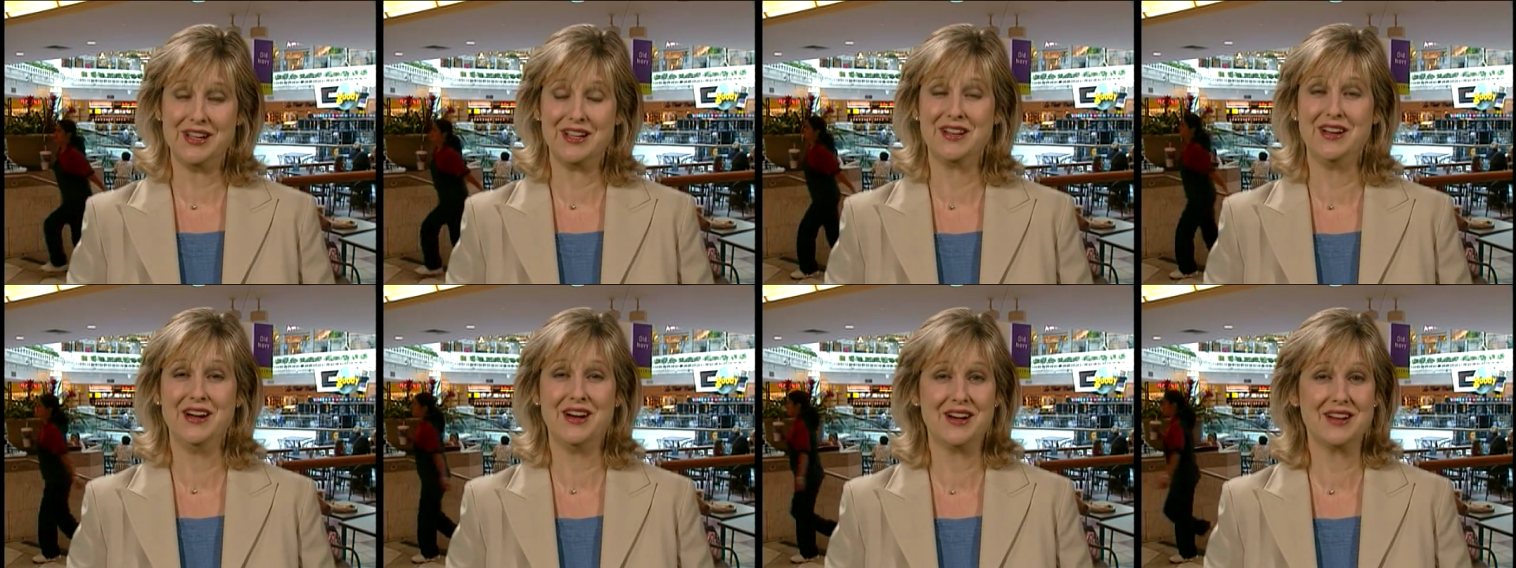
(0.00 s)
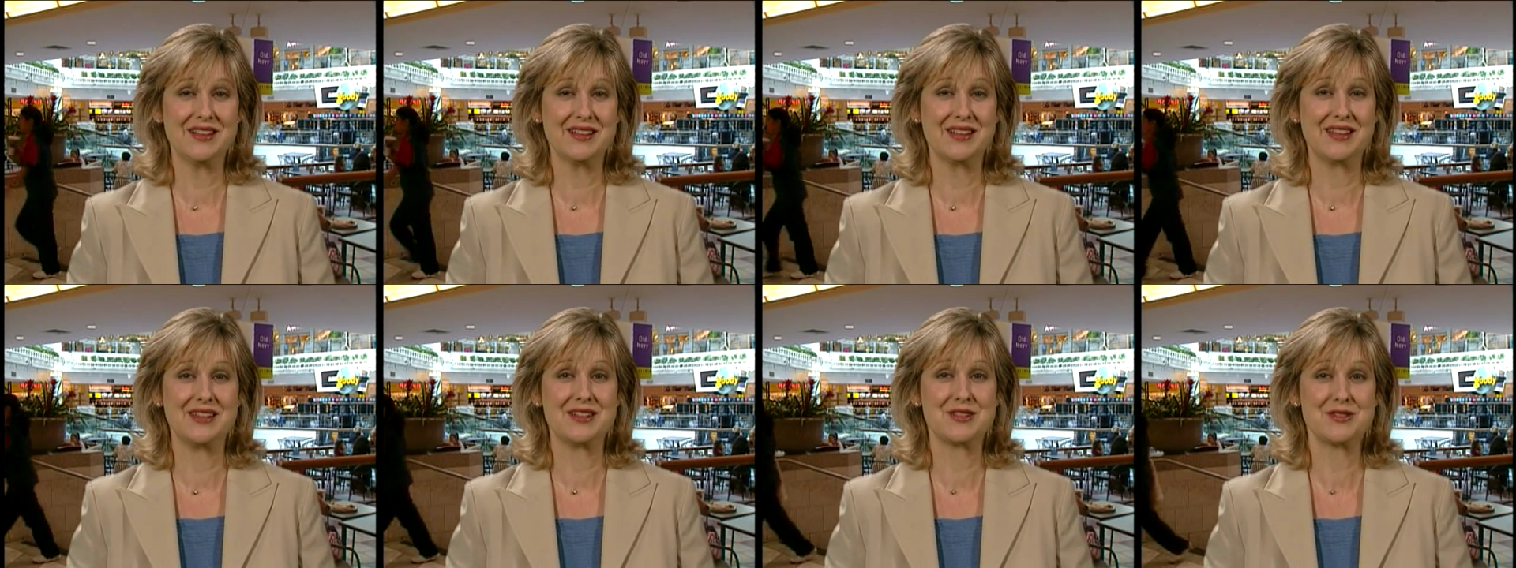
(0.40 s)
and
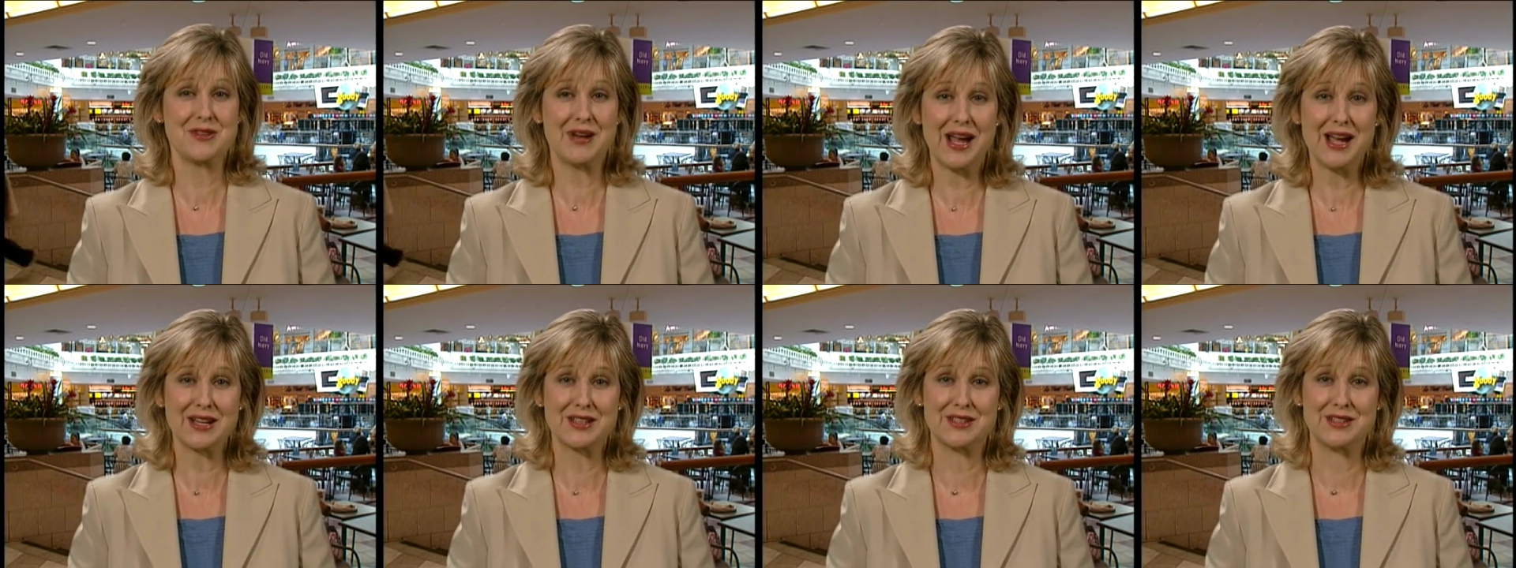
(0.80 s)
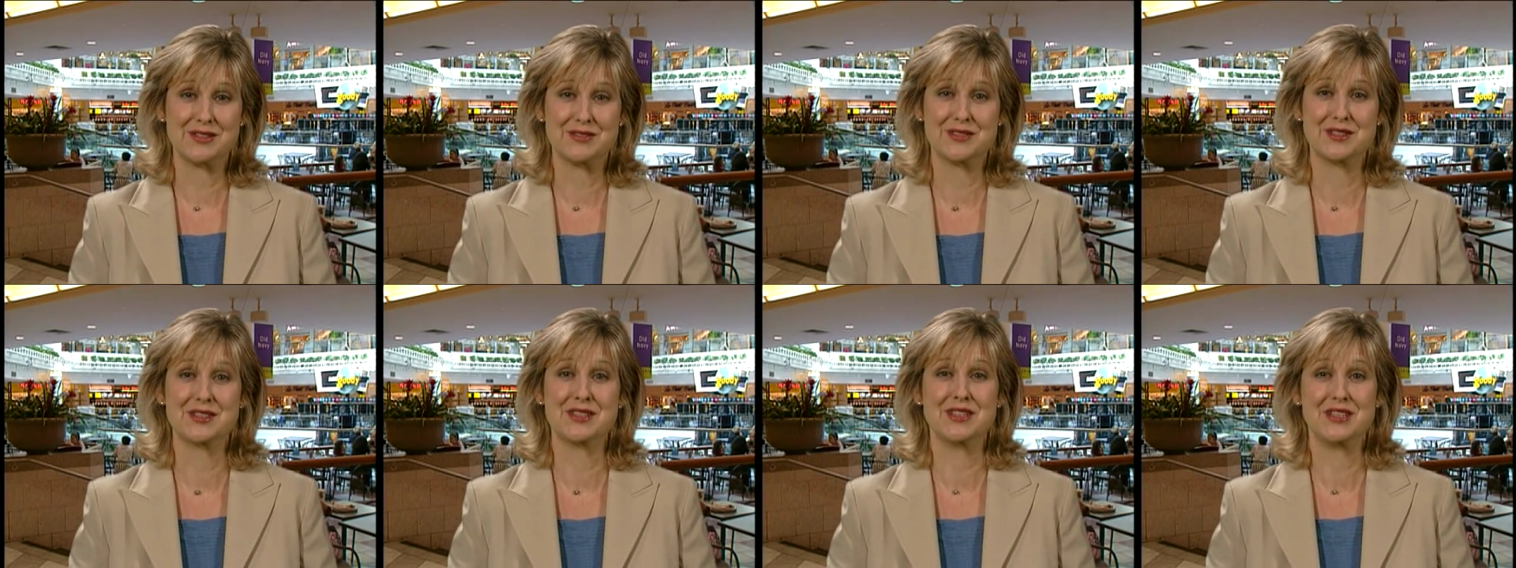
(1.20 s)
hardly attractive
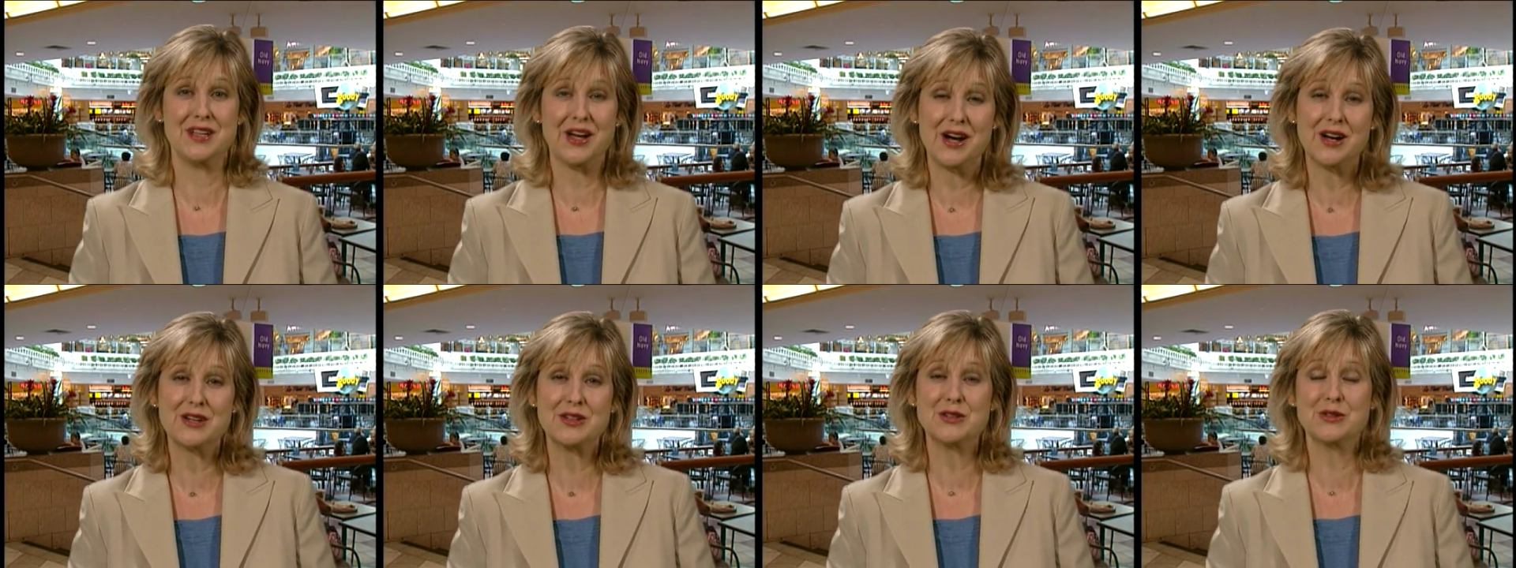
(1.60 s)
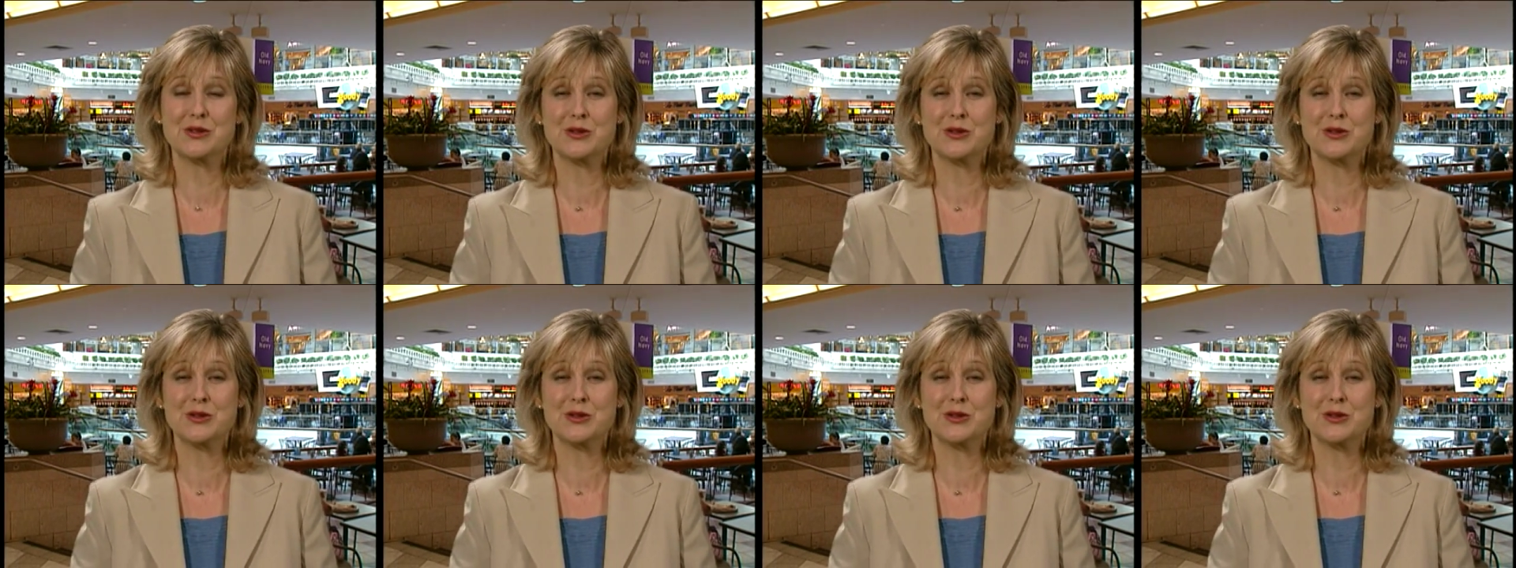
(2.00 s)
to the young,